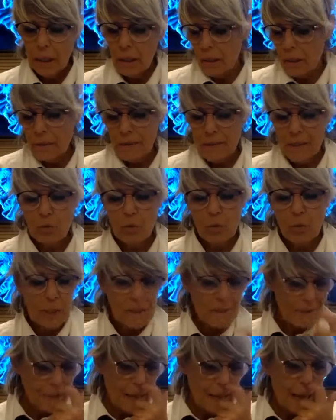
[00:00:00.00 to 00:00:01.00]
seduta
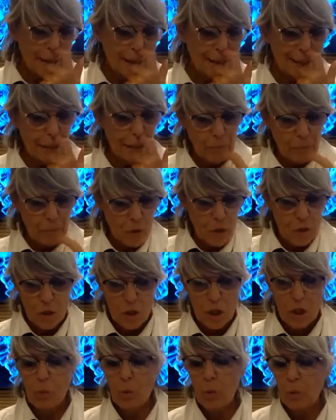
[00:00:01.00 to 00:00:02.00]
stante.
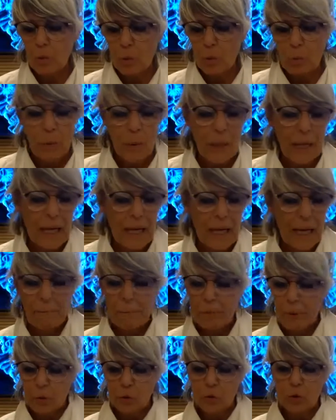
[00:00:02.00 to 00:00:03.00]
C'è un gruppo che è
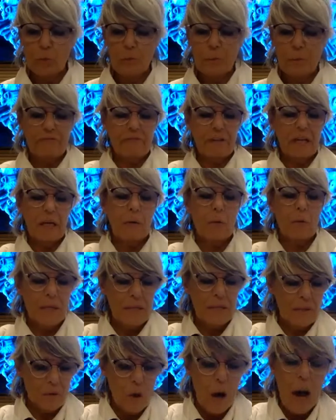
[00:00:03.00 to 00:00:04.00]
pronto per fare
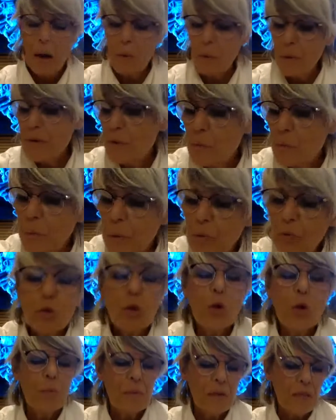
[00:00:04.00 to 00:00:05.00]
questo. A questo punto
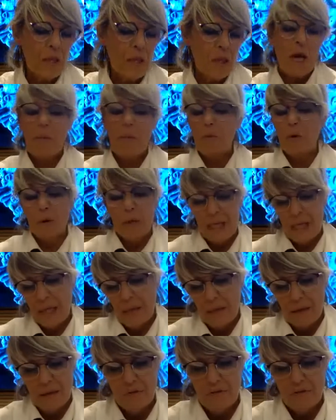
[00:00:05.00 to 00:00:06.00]
cominciamo e
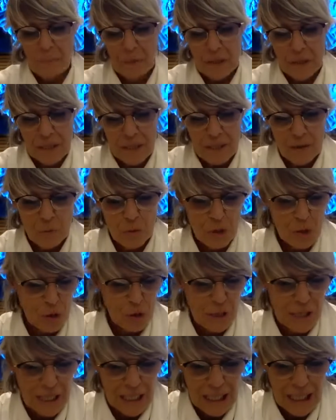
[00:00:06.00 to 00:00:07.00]
ovviamente switch
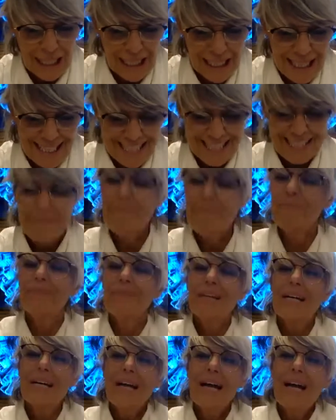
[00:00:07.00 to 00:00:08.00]
in inglese.
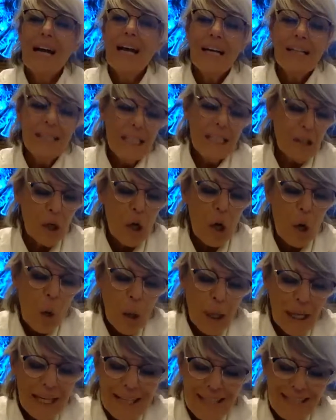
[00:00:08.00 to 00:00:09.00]
Dear
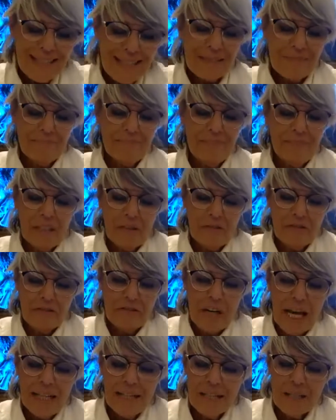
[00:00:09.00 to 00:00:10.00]
colleagues, dear
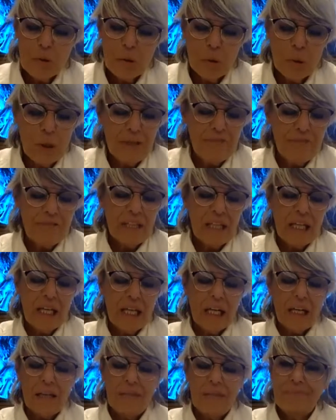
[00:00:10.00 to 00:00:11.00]
friends, good
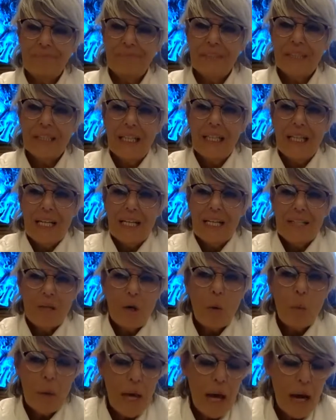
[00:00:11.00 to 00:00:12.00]
evening. So
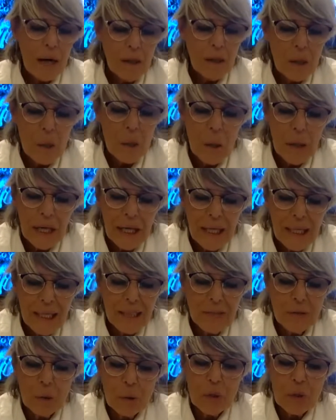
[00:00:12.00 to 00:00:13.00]
we are
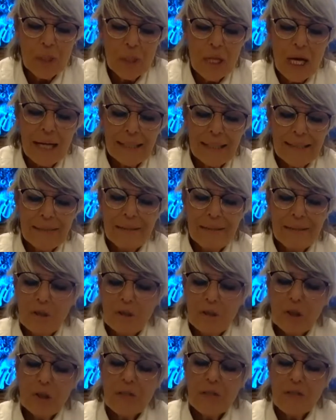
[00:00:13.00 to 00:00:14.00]
going to start the
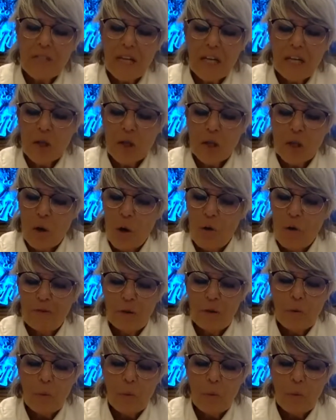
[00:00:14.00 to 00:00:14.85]
third section of the